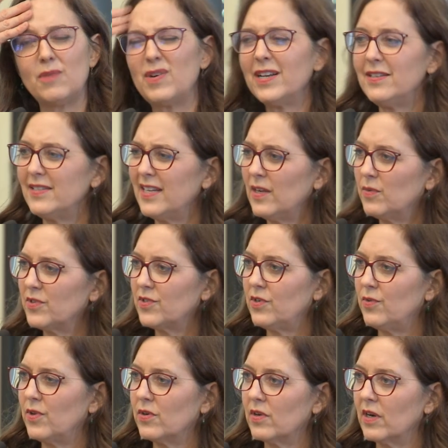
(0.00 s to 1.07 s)
I want to say it was
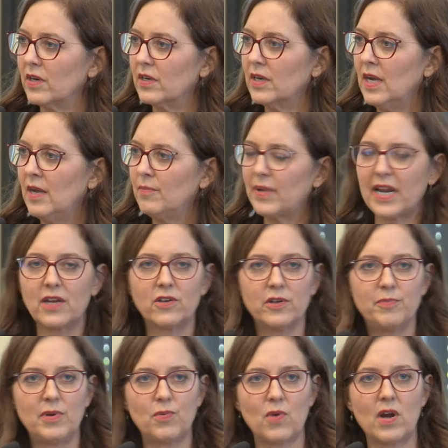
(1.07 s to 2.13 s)
New York, but I
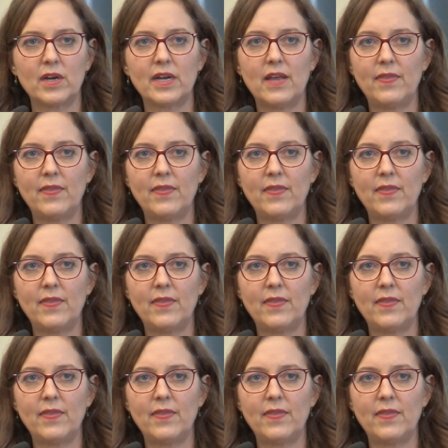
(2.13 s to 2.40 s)
could be wrong